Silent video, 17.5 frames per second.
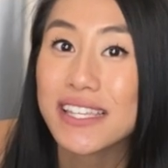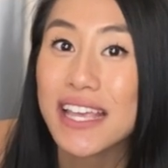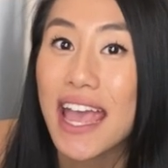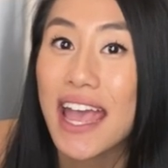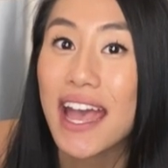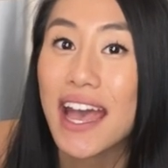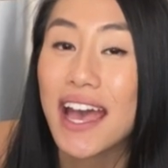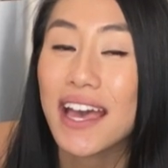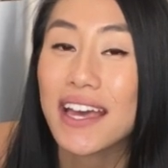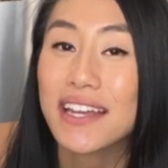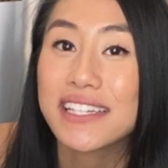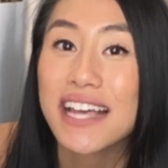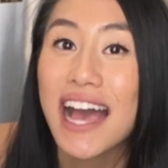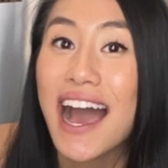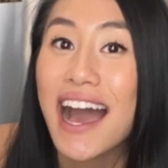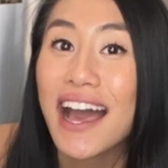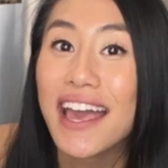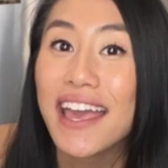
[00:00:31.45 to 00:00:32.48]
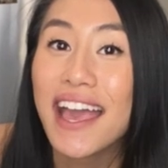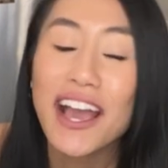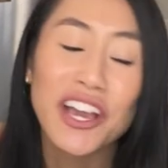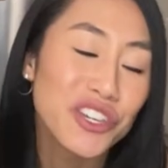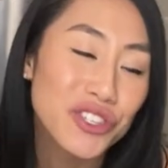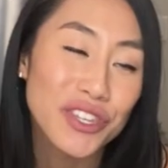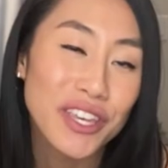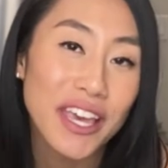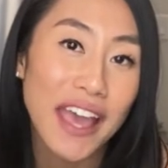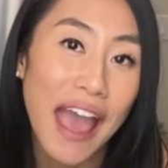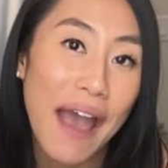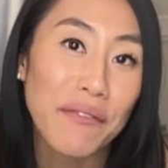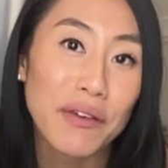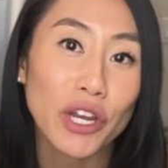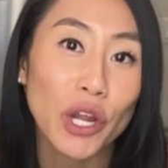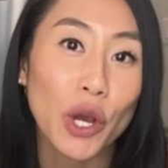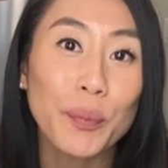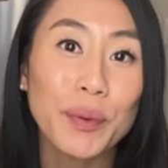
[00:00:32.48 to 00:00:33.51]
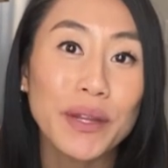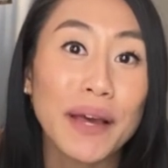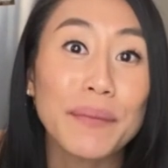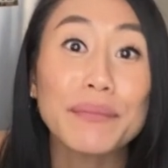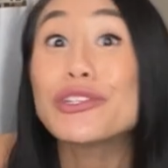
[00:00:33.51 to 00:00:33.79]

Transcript: and I actually haven't opened up